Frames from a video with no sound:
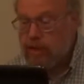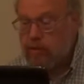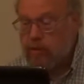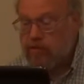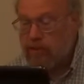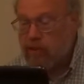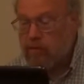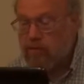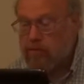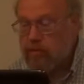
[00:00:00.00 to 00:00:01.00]
Excuse
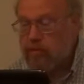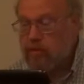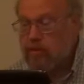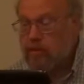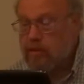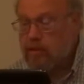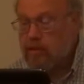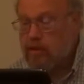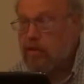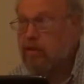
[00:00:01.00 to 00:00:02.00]
me, you say
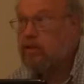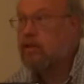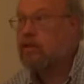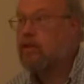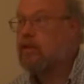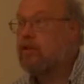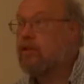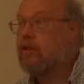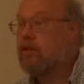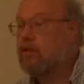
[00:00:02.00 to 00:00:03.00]
non
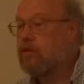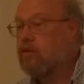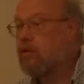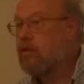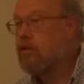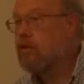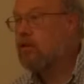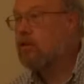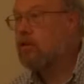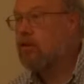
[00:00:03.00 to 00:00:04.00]
control or you say
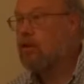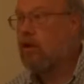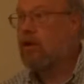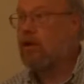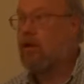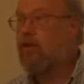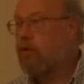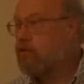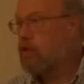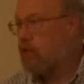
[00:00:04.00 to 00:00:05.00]
control demolition? Oh,
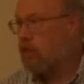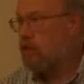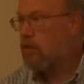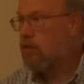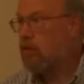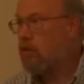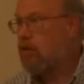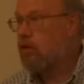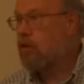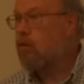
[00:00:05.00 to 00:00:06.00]
was, the one on the
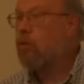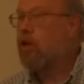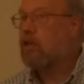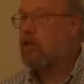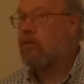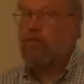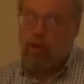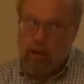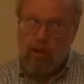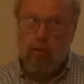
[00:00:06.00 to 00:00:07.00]
right? The, what, the,
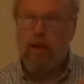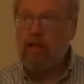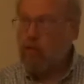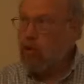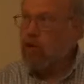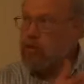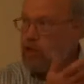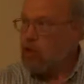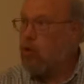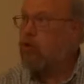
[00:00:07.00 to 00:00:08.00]
the one on the right was
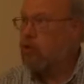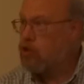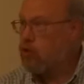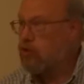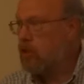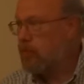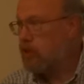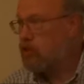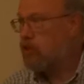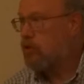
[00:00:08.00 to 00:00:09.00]
a known controlled
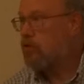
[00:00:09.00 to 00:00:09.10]
demolition.